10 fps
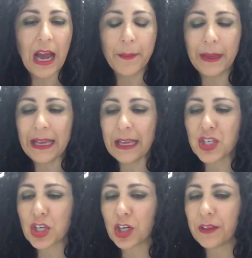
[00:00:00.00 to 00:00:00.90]
Make
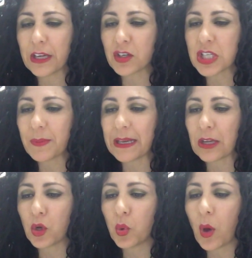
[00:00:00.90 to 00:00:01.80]
sure that you're
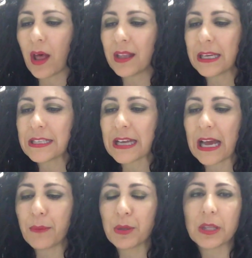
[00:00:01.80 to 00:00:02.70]
spending quality
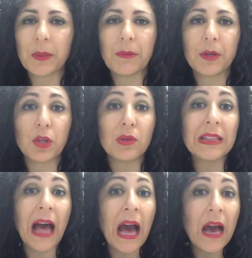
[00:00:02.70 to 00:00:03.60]
time with the people you
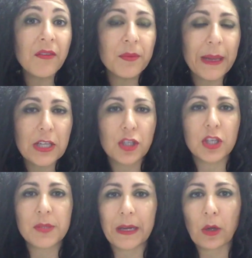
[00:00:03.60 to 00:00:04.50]
love. Make sure
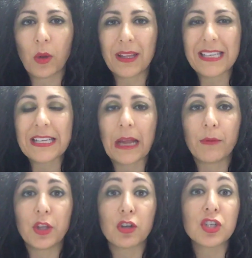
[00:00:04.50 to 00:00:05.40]
you're spending quality time
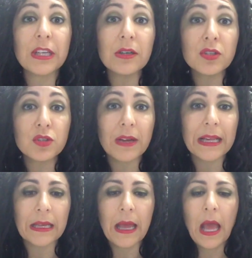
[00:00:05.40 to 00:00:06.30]
with your
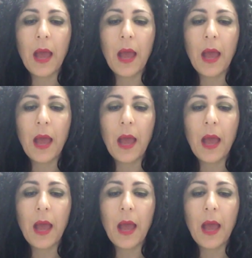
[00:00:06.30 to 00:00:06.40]
children.